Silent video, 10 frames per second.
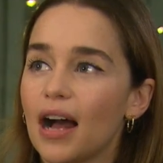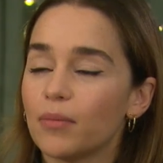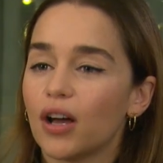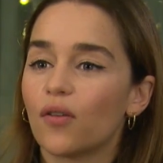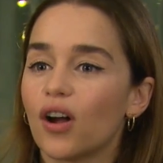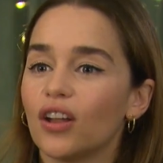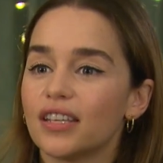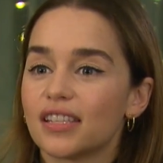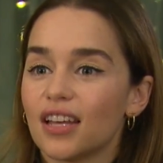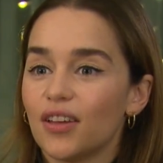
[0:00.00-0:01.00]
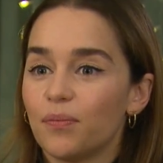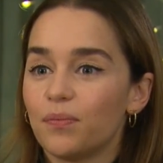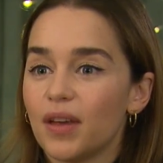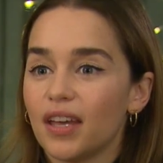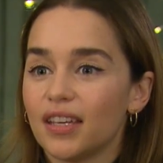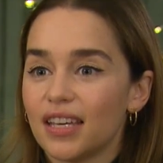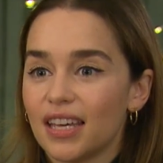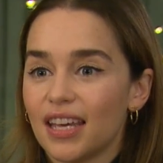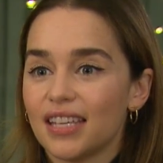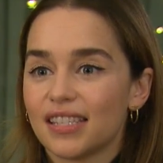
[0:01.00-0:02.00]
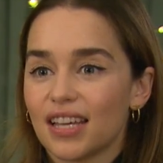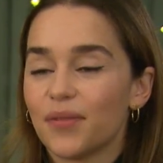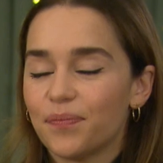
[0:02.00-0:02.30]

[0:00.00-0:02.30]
Alma Haral is there.